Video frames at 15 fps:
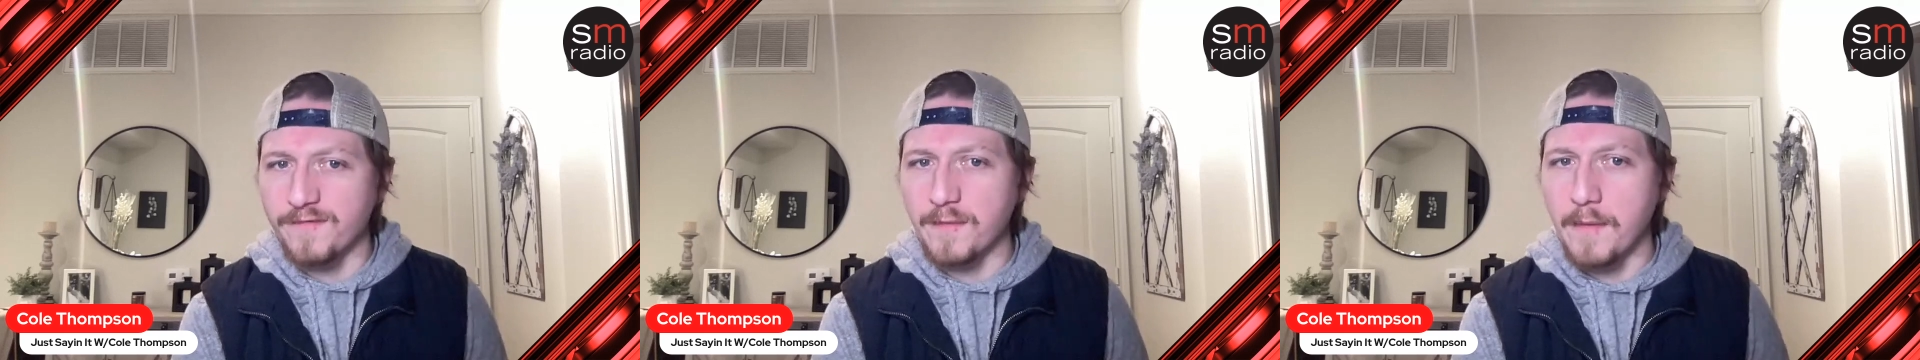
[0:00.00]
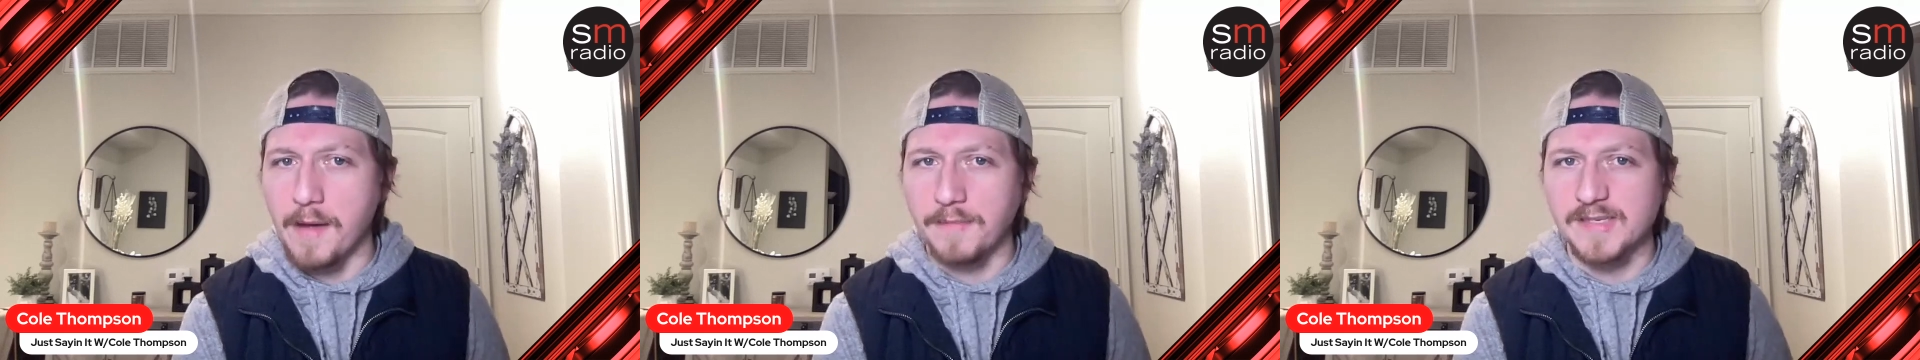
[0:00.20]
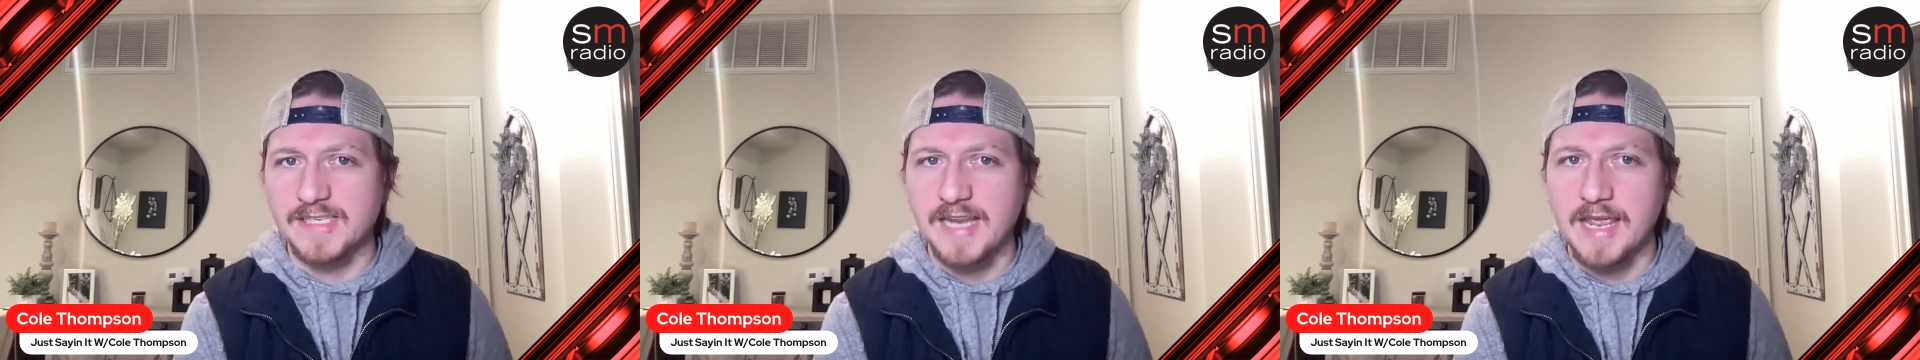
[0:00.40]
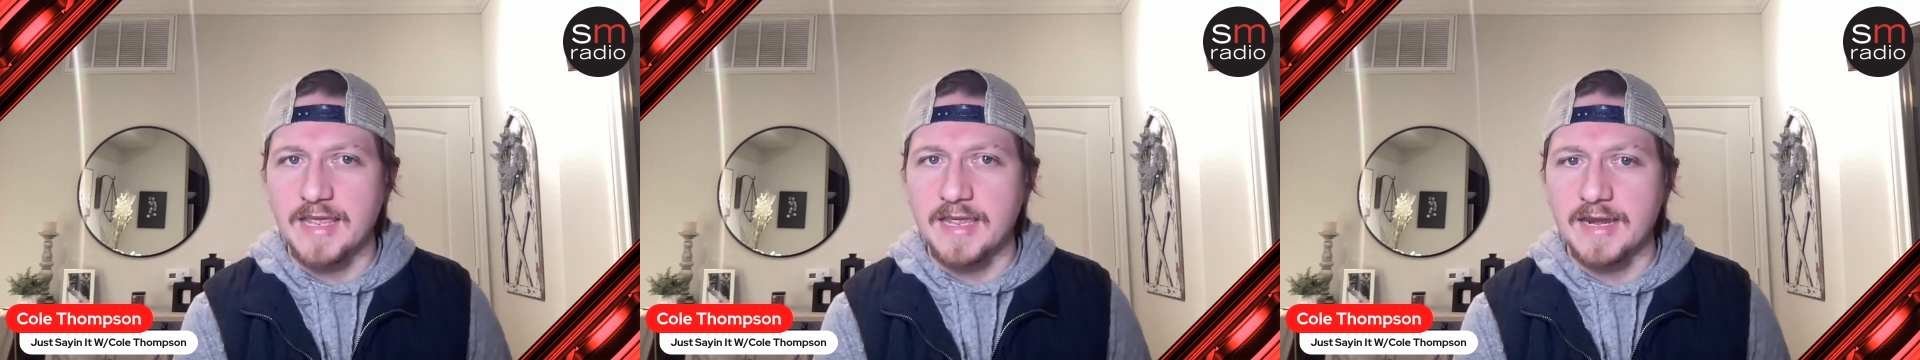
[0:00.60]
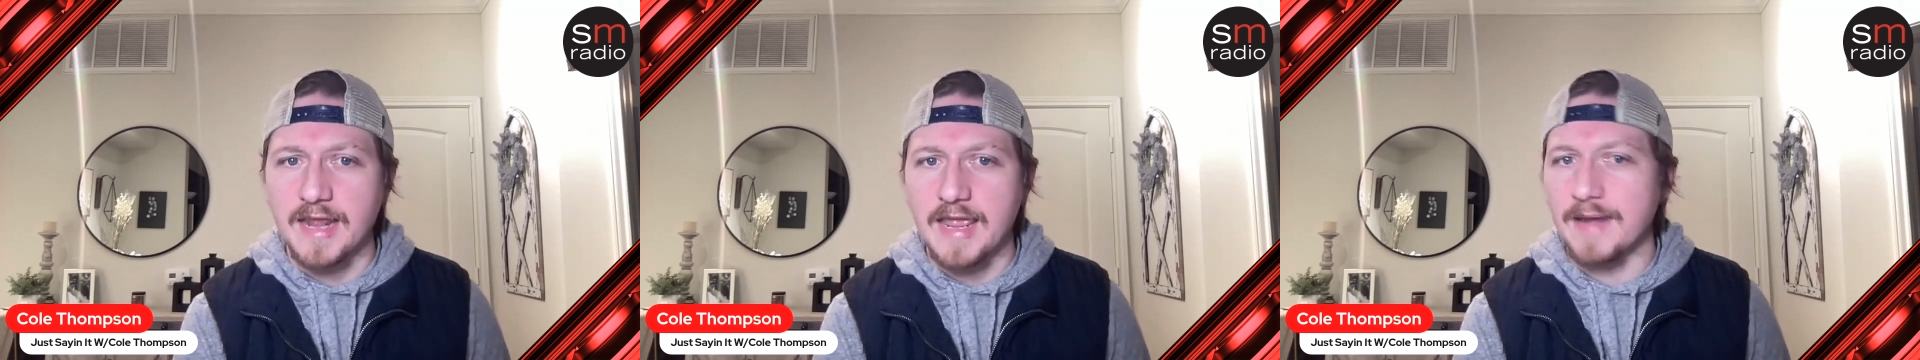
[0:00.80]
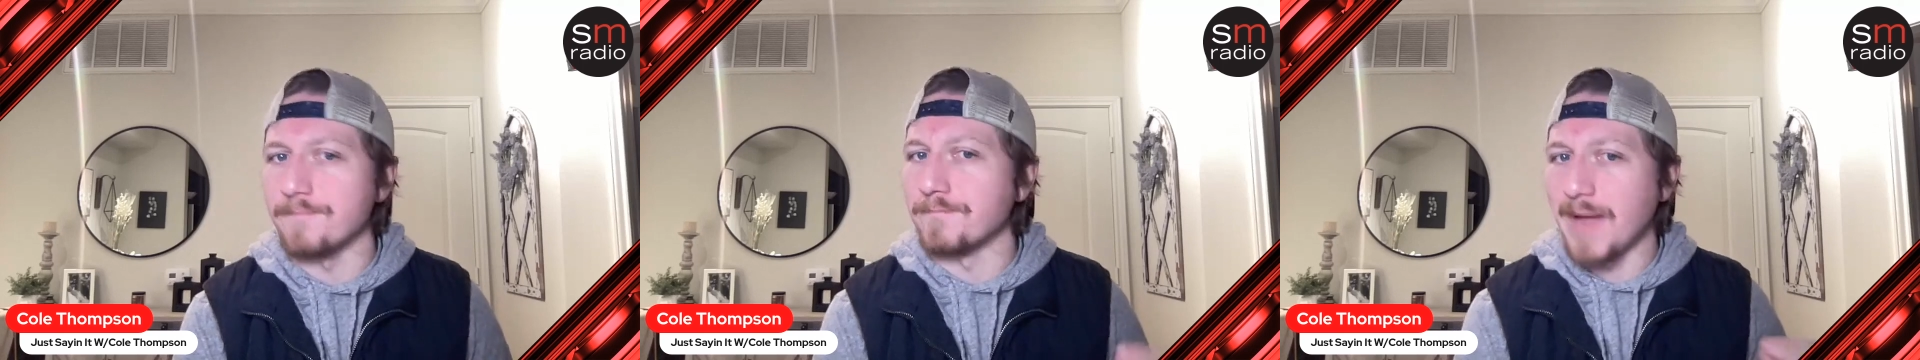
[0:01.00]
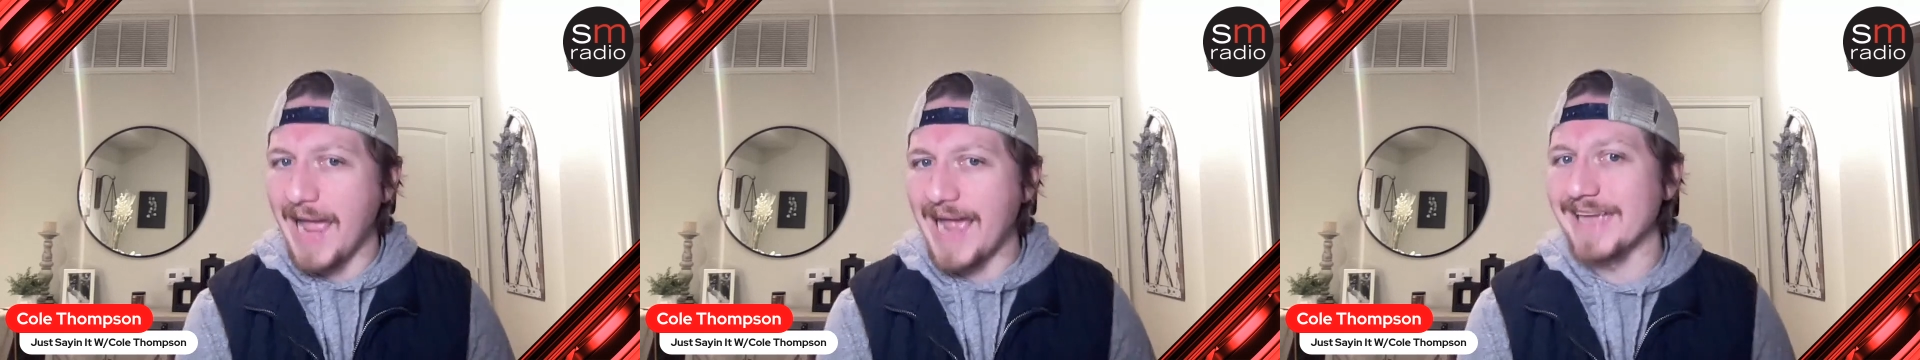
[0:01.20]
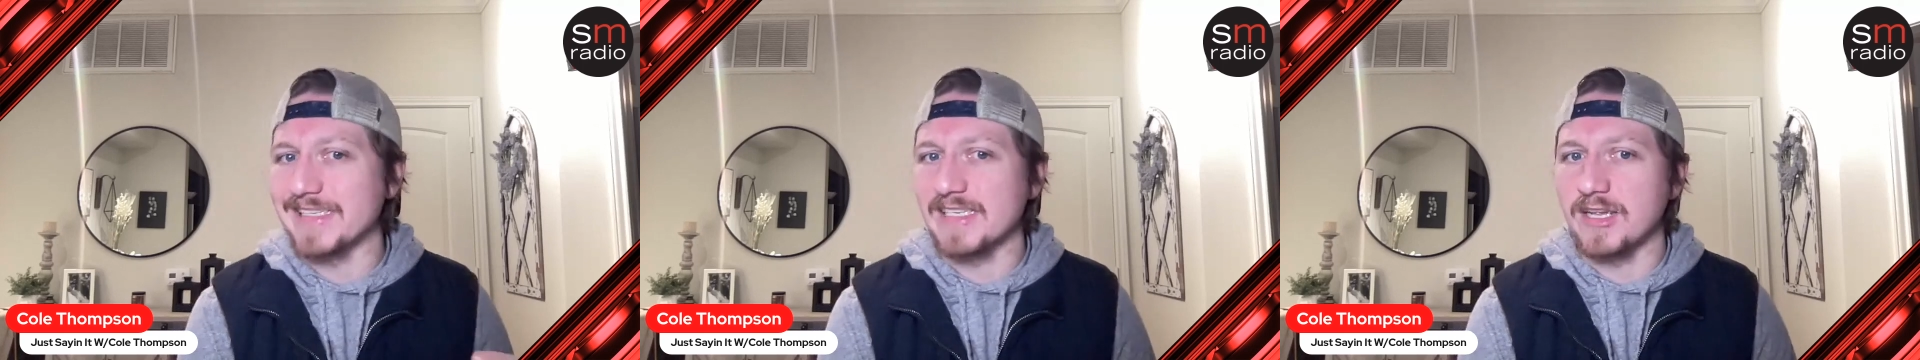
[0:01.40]
if I'm not mistaken, in
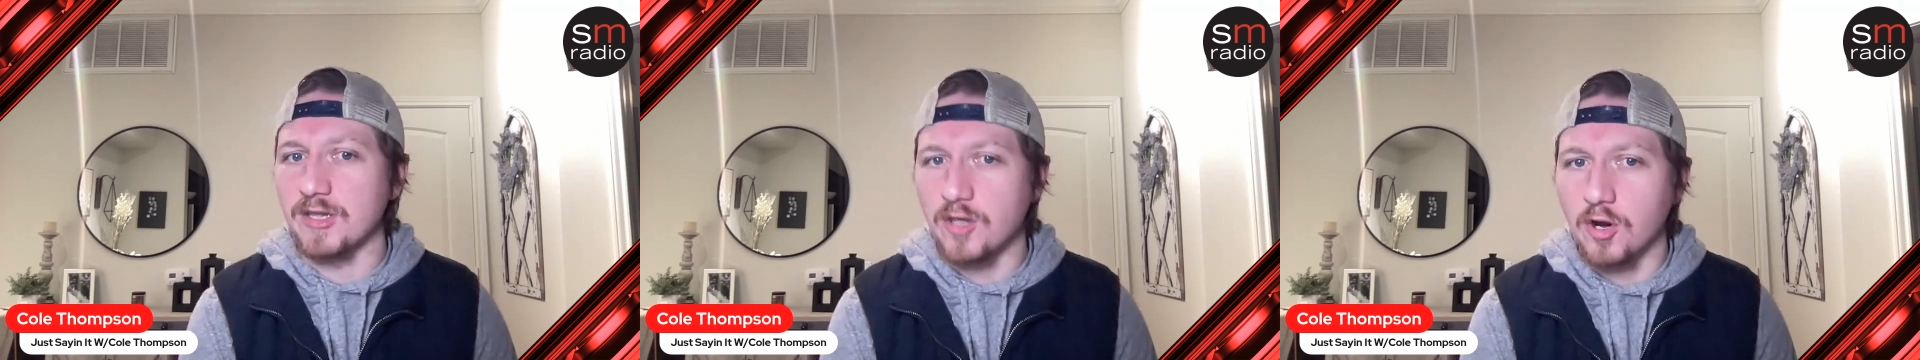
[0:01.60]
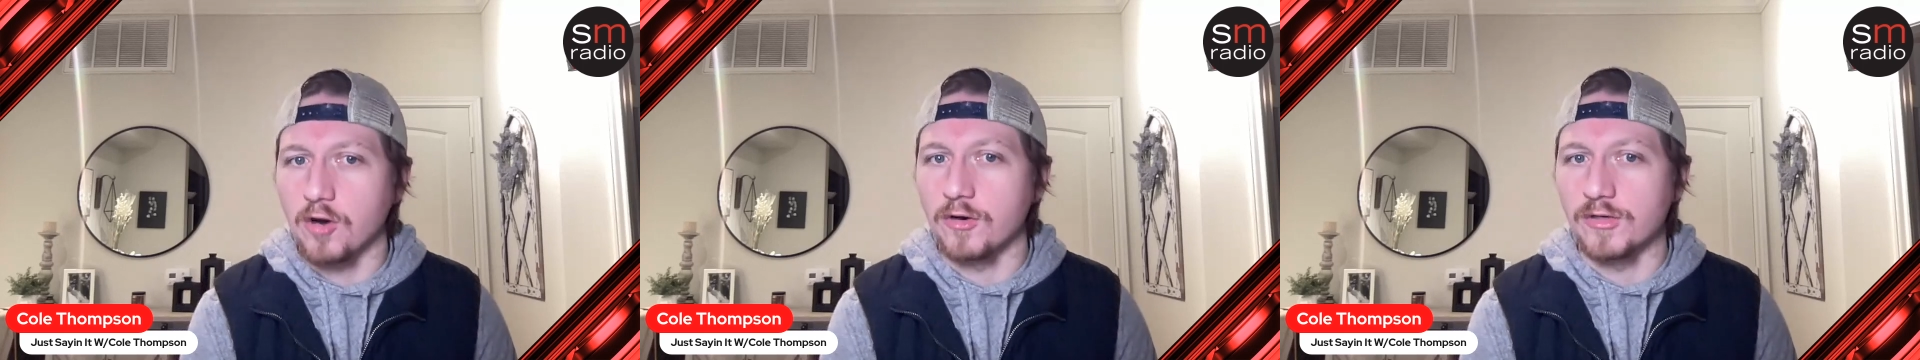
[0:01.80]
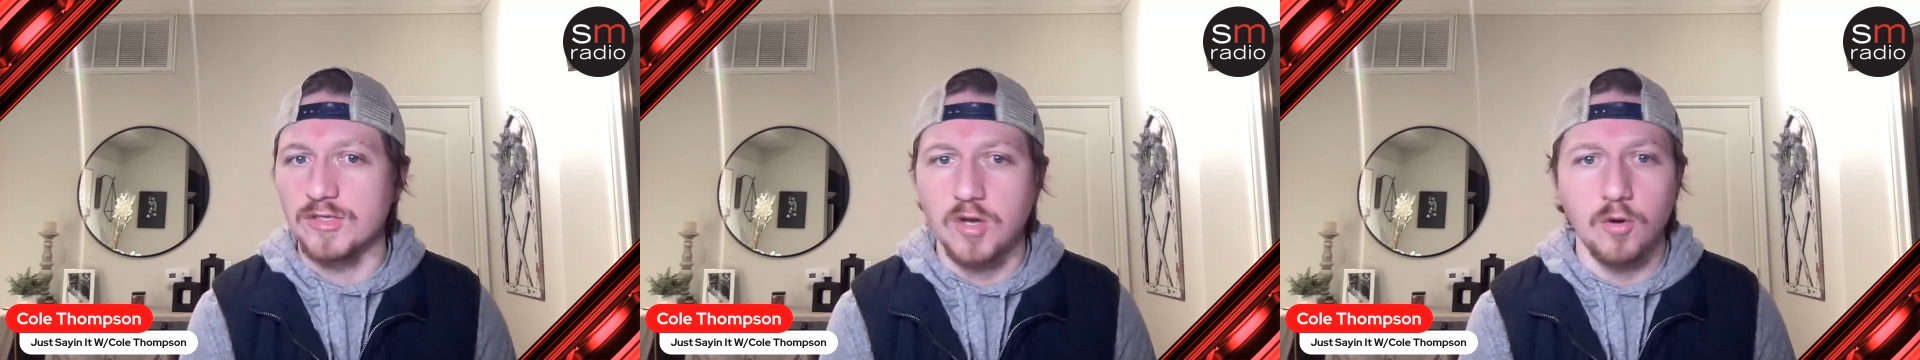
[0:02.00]
passing yards.